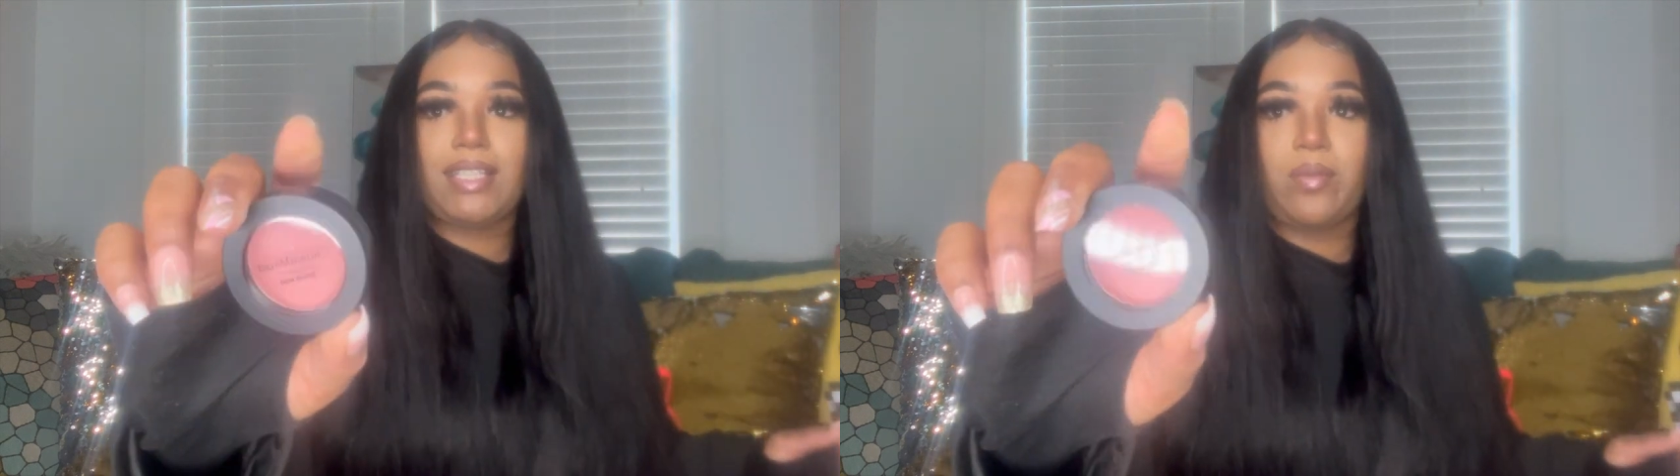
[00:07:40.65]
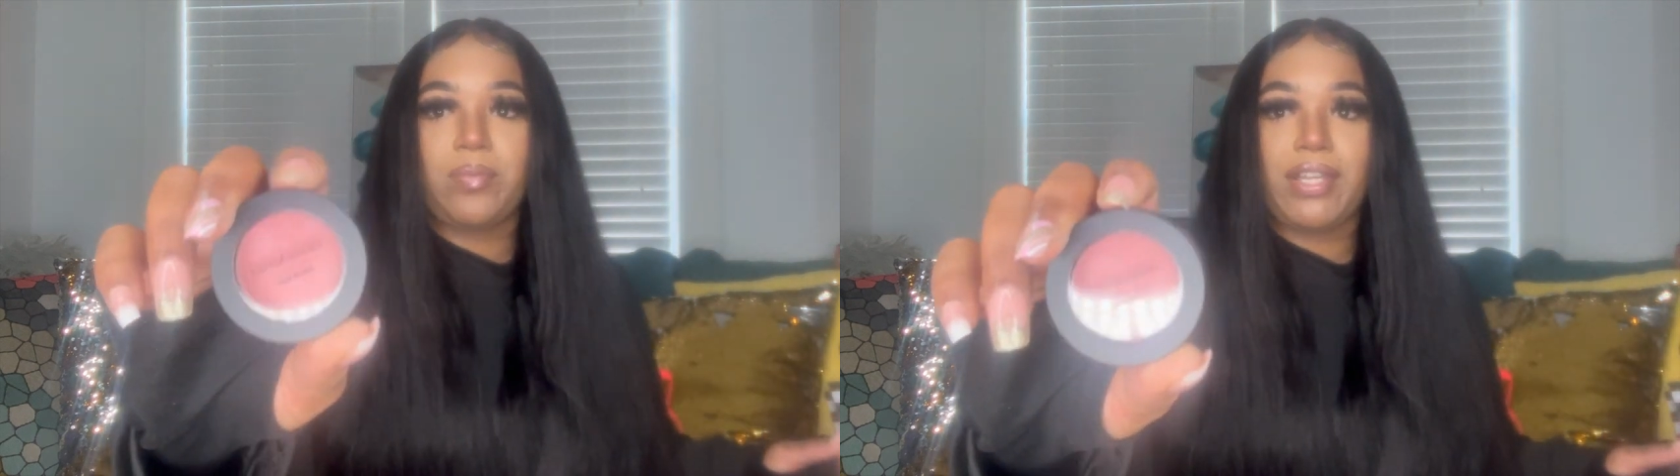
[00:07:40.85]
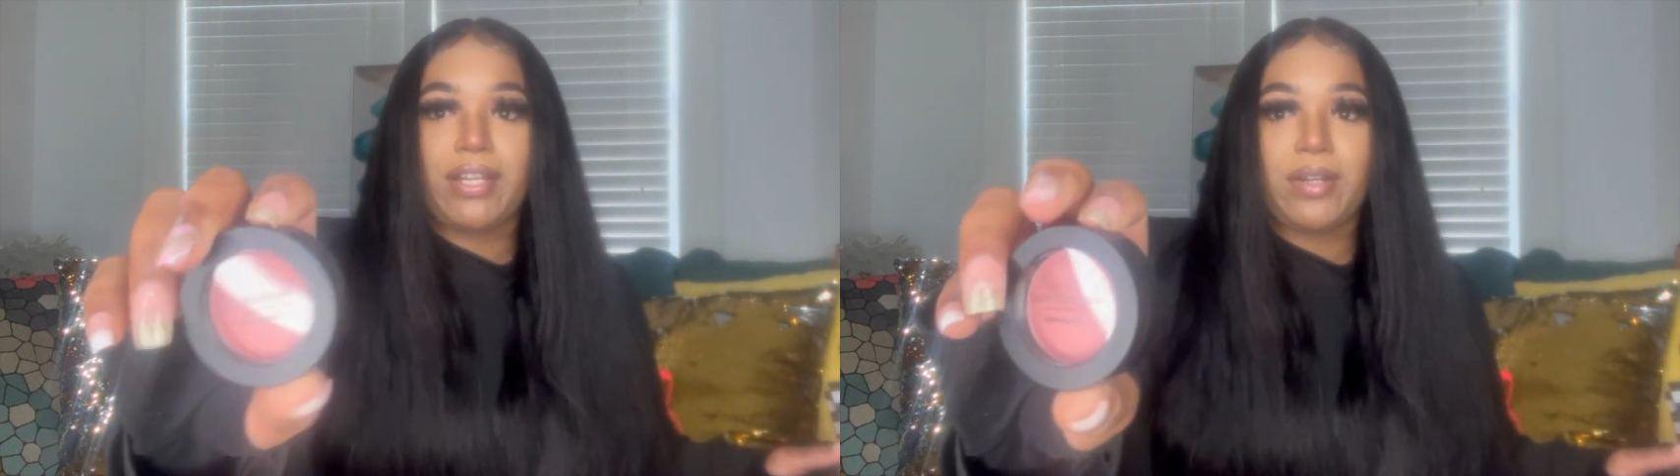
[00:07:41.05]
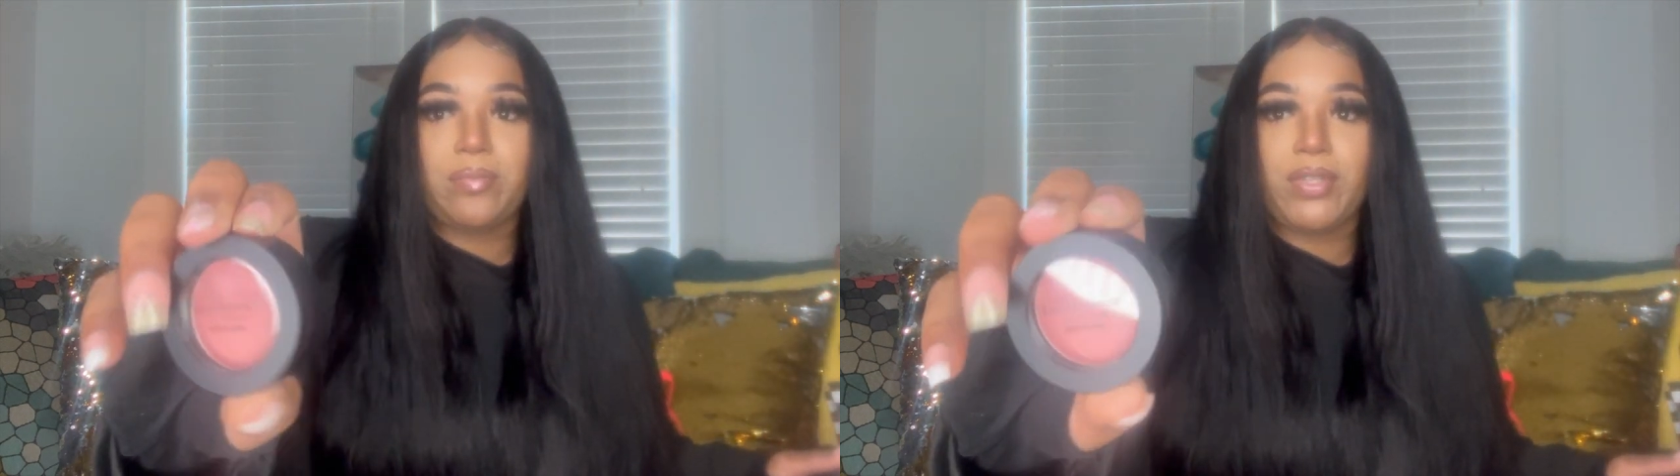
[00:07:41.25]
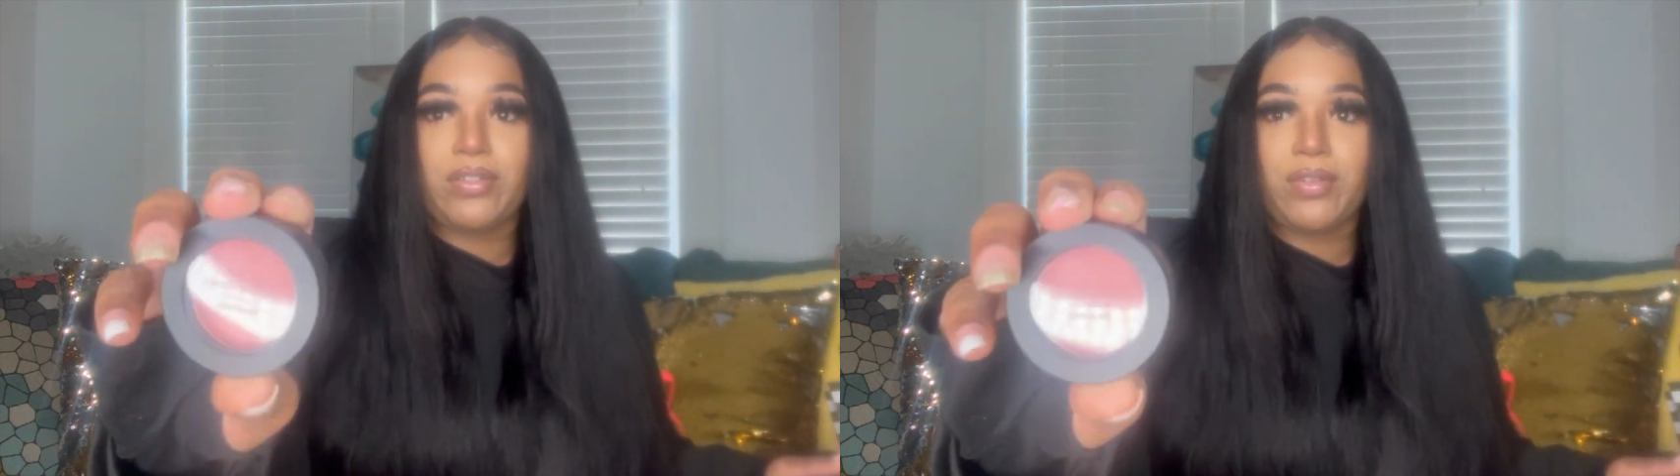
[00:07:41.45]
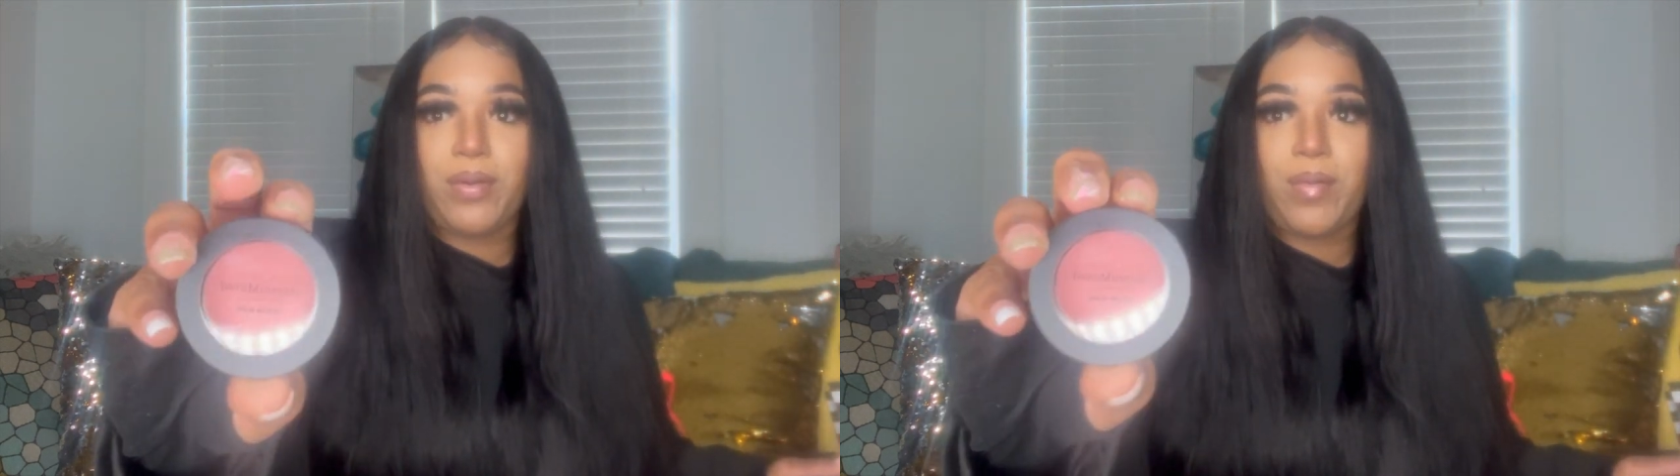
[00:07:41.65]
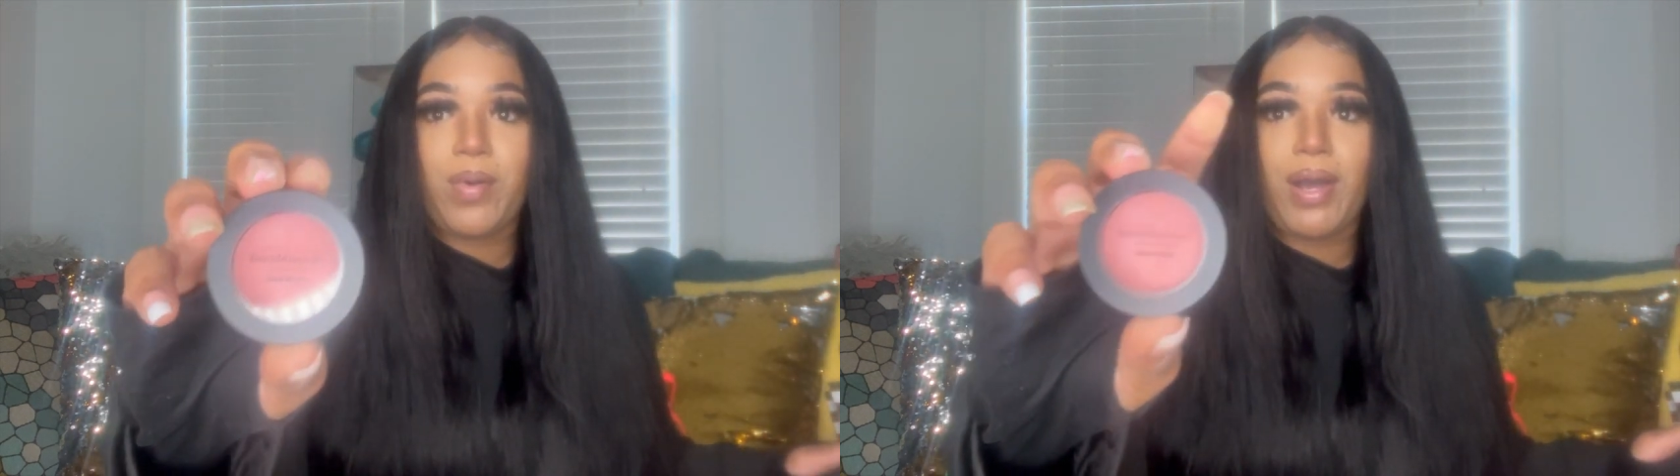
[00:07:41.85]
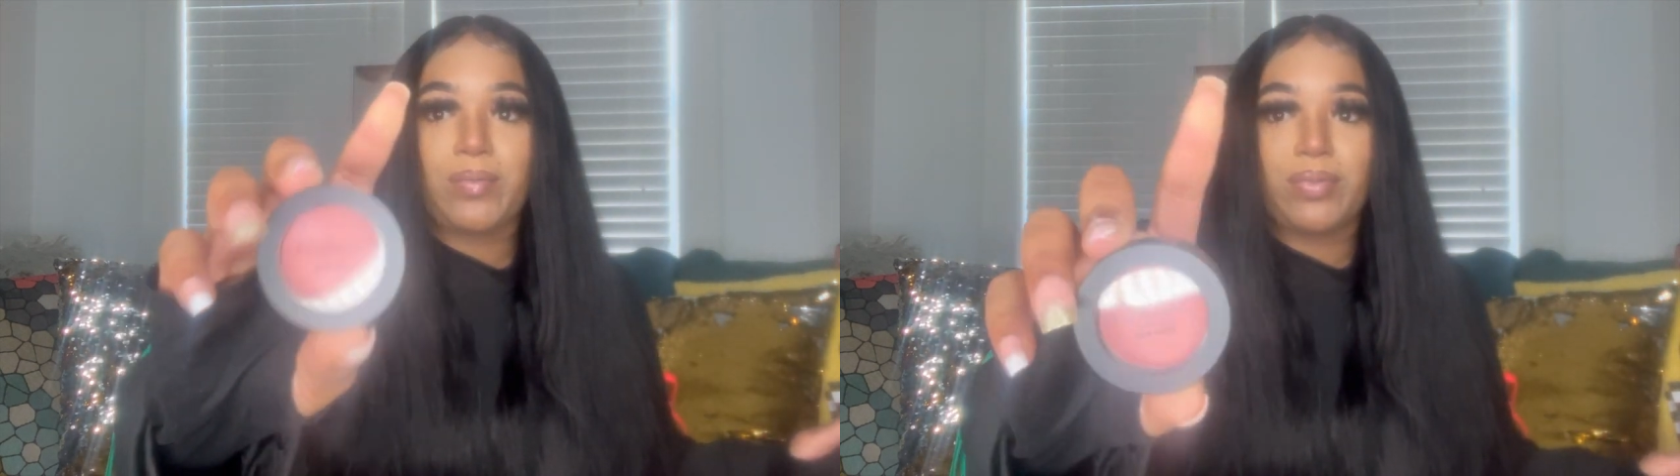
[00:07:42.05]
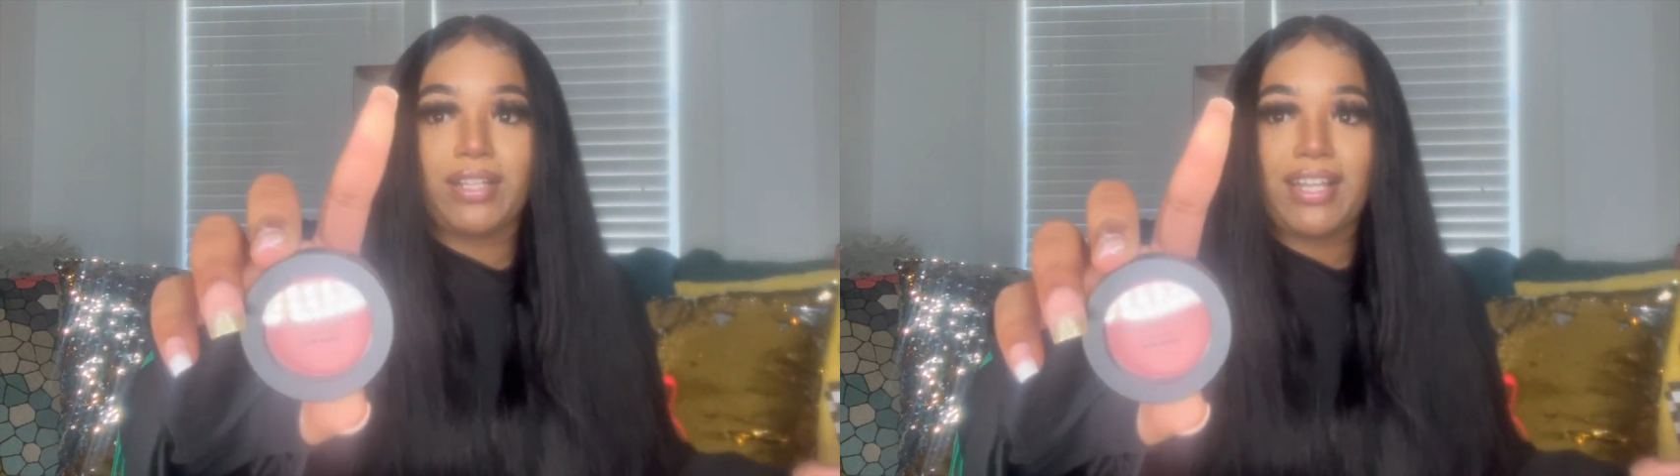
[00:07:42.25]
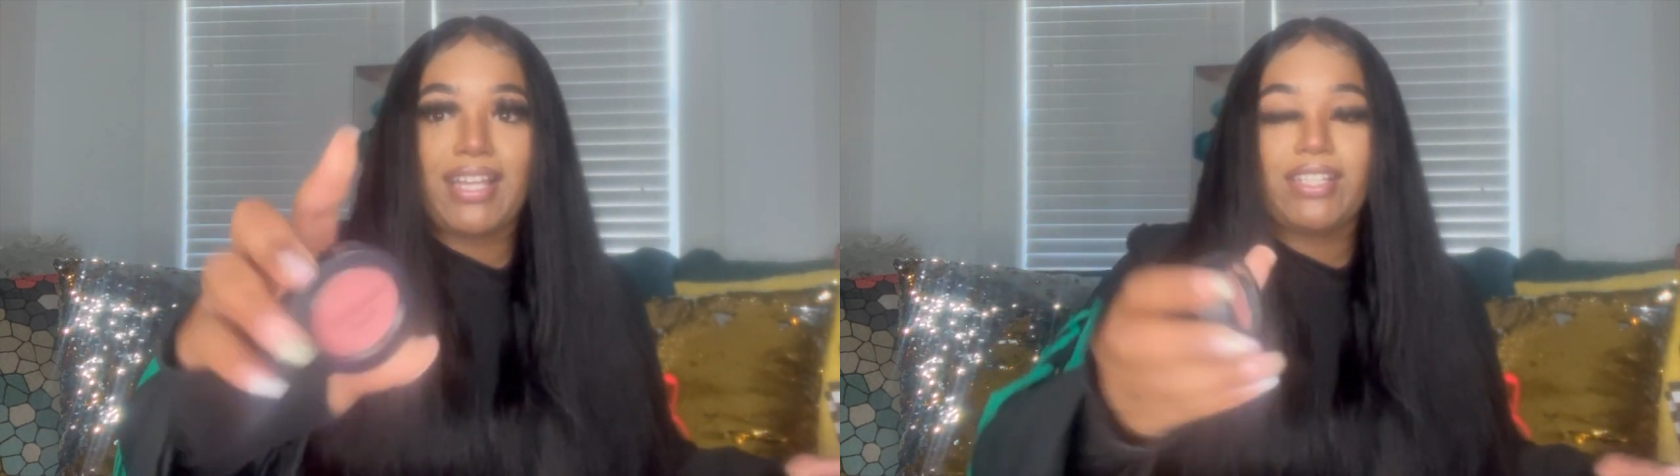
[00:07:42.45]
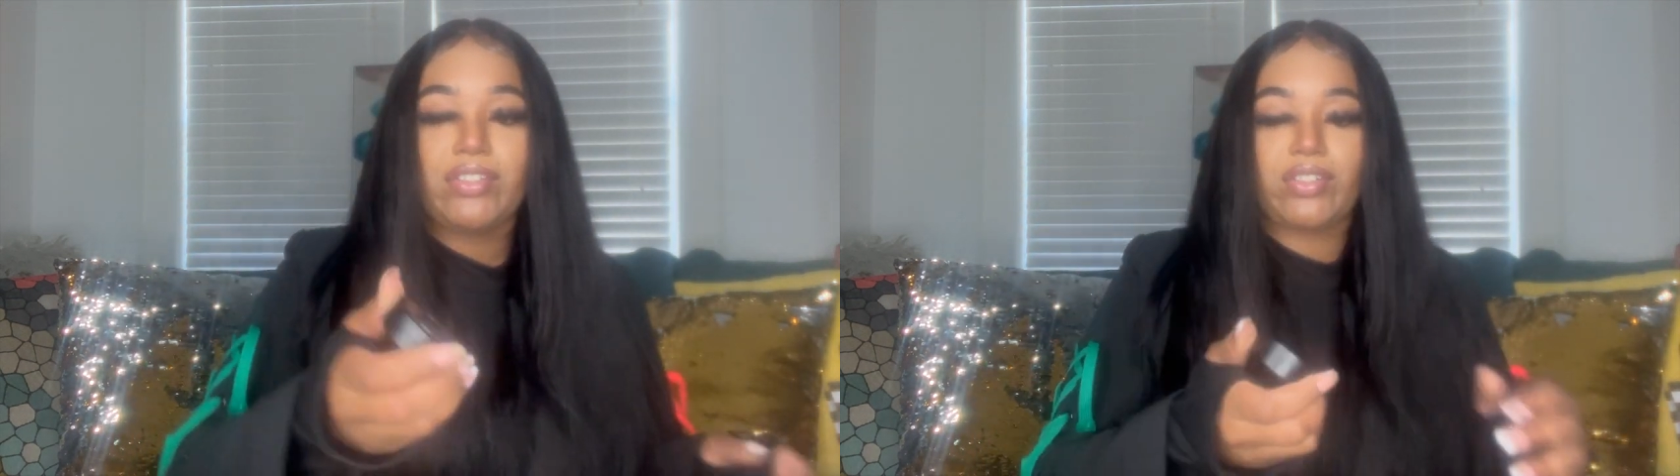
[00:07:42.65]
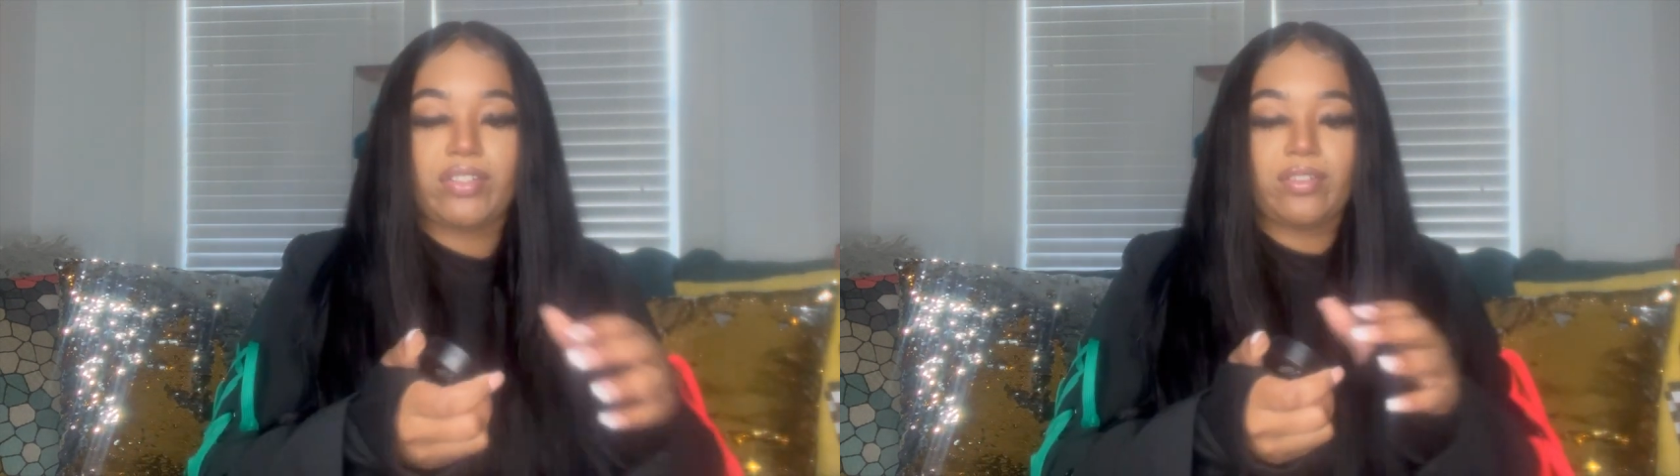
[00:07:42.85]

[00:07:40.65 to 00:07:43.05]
Bare Mineral Blush.